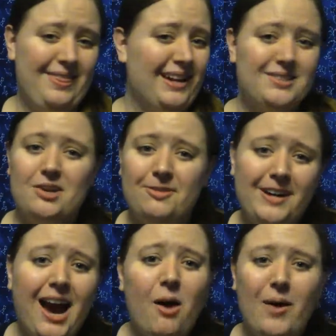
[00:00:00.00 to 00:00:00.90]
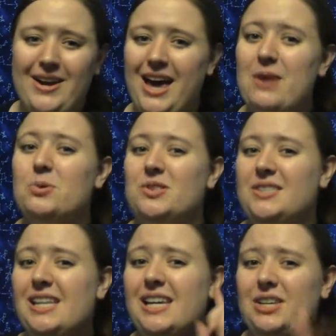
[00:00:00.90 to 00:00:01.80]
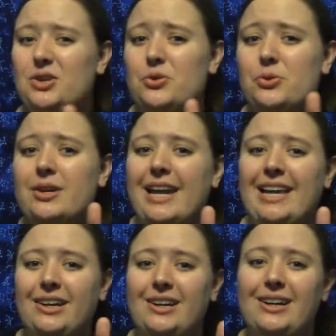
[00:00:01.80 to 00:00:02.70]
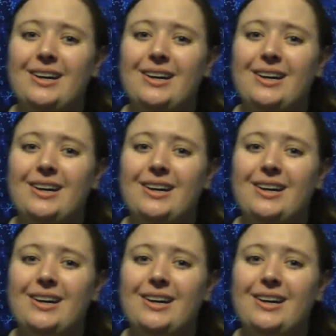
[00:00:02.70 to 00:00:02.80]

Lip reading: That's all for now, and I will see you later.